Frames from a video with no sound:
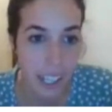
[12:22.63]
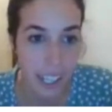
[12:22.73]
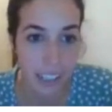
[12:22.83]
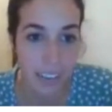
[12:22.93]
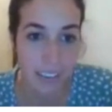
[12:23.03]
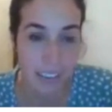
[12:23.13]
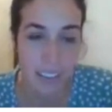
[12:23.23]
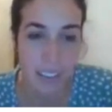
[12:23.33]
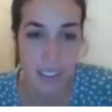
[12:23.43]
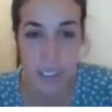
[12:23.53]

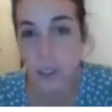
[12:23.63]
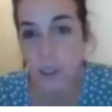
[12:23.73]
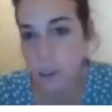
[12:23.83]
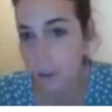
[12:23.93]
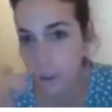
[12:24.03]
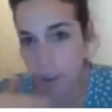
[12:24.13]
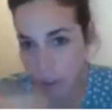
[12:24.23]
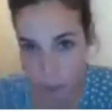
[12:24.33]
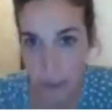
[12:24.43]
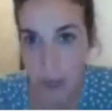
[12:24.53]
And
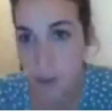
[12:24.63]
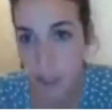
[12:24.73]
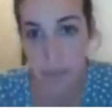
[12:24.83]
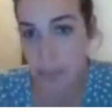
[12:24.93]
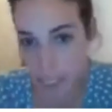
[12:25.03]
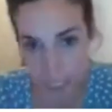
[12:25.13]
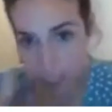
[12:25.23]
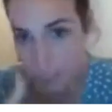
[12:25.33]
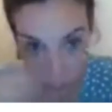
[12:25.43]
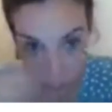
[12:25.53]
so from now on, I'm just
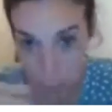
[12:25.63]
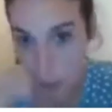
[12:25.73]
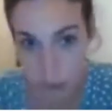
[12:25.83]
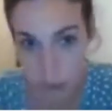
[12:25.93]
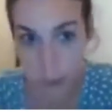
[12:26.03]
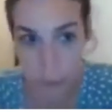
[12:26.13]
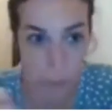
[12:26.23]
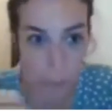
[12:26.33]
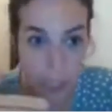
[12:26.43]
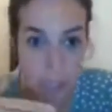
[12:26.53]
going to talk about curve
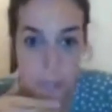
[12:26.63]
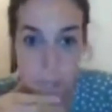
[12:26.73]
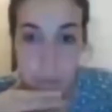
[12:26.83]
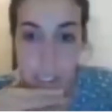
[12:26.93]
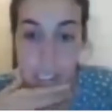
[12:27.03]
complements.